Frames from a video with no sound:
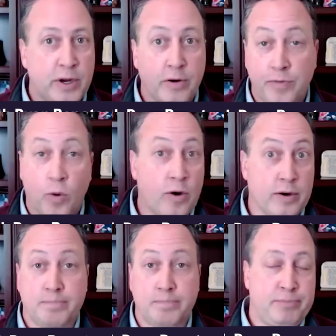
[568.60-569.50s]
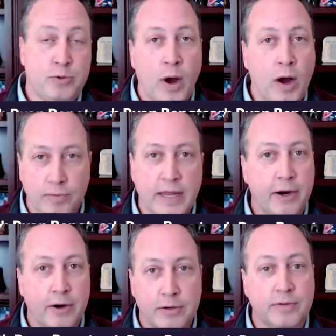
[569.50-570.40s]
3 or 4, 12
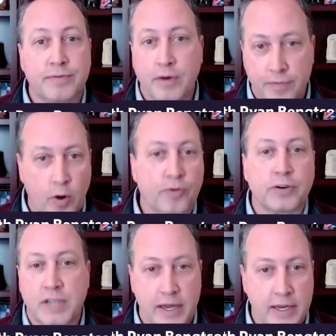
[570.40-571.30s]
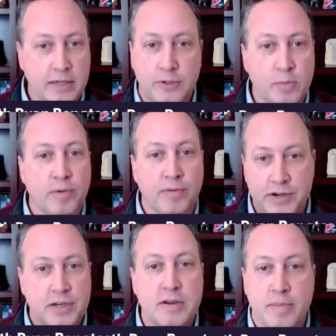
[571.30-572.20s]
layers of oversight and
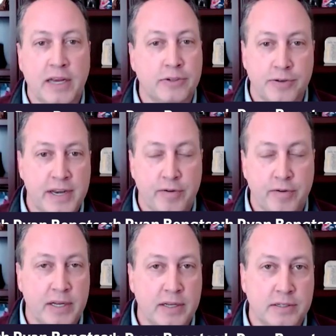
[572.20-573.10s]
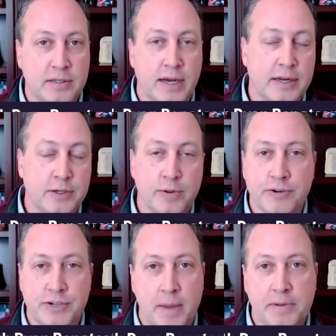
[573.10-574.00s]
supervision to make sure that everybody's
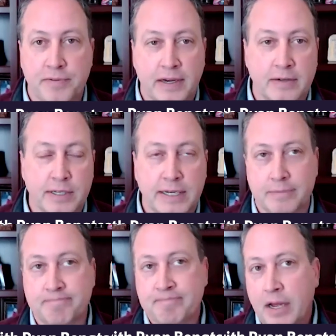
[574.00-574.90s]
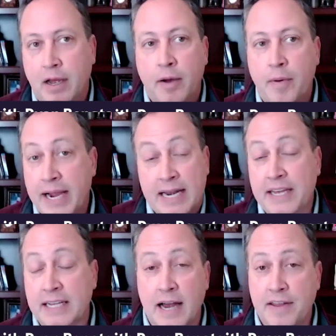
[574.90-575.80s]
doing their jobs effectively. And
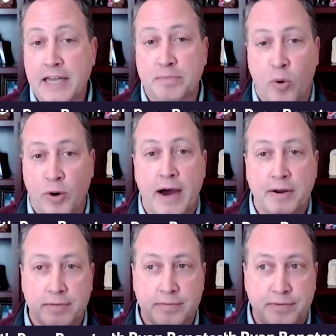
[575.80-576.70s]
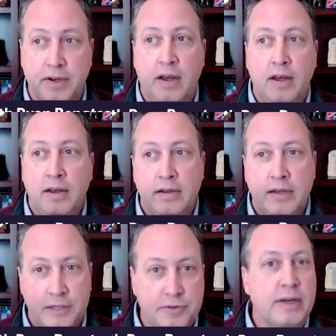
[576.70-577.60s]
again, I think a lot of that's born out of
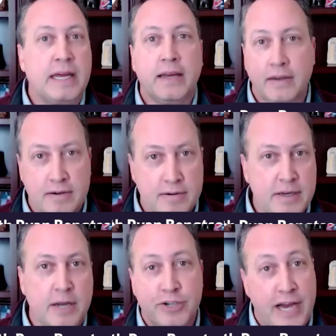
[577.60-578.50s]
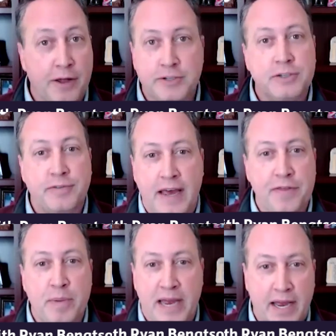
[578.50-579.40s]
history and, challenges you've
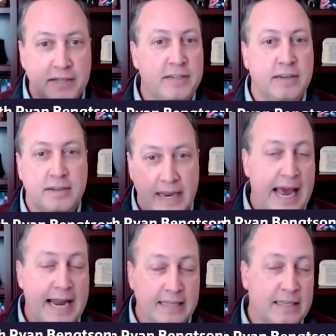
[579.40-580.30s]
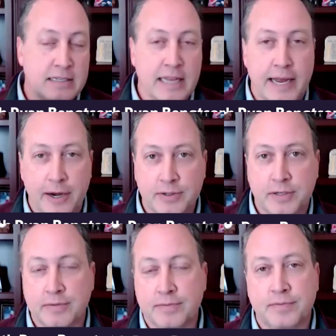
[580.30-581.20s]
had in the past, and adding these
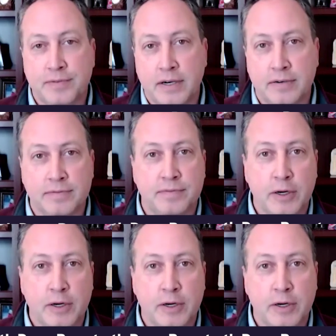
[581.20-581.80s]
layers of